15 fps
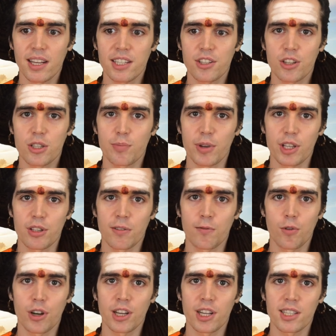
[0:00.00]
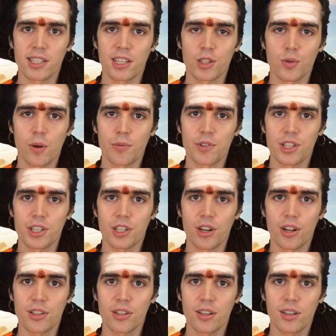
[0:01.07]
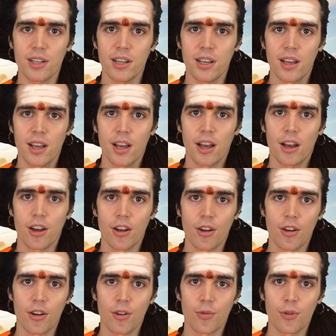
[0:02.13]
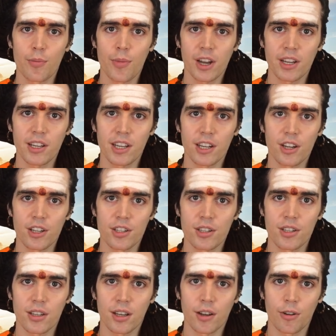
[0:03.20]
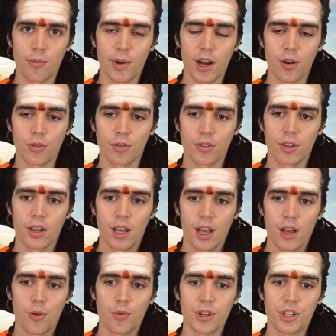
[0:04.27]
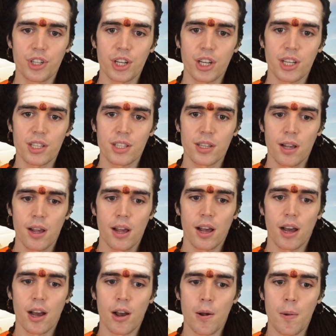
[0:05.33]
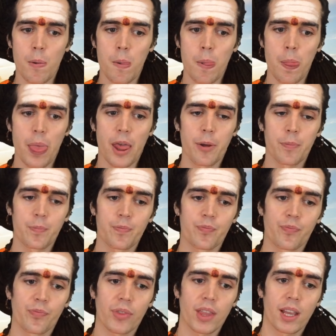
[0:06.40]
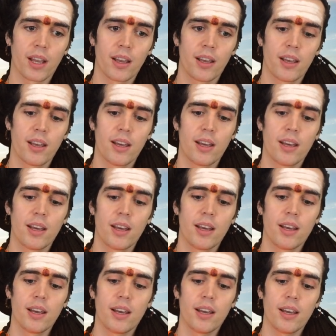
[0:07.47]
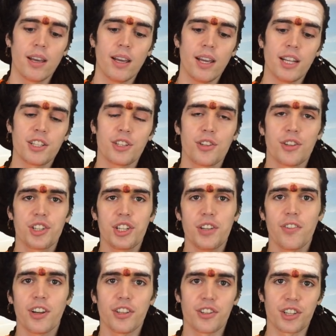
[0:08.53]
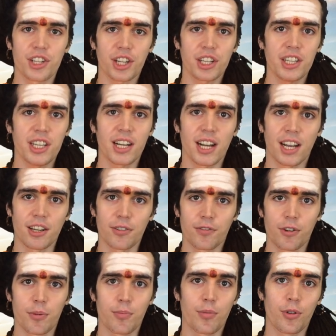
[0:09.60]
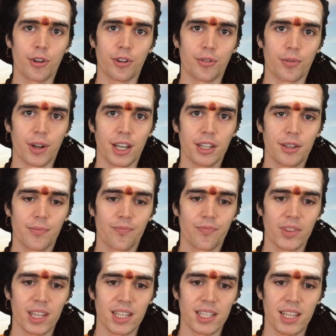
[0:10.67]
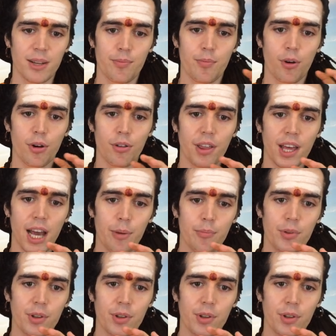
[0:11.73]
that is the space of oneness that Swamiji is constantly reminding us about, which is, it's the Shiva and the Shakti kind of component, right? They both